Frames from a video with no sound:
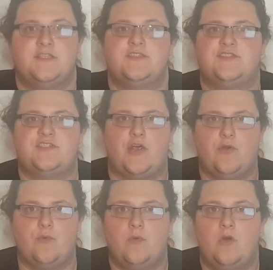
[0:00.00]

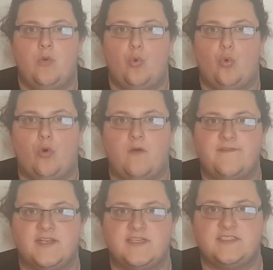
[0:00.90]
So,
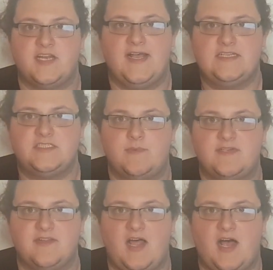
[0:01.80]
Orpheus turns to
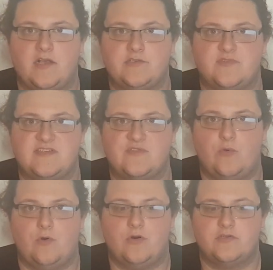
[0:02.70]
his last
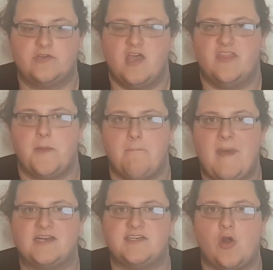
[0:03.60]
resort, the
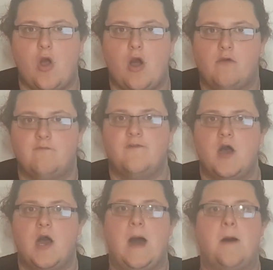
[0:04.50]
magic of
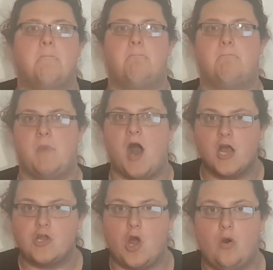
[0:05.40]

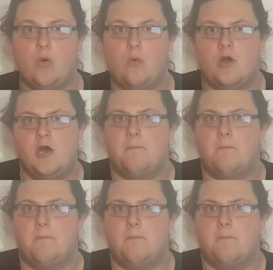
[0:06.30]
Marco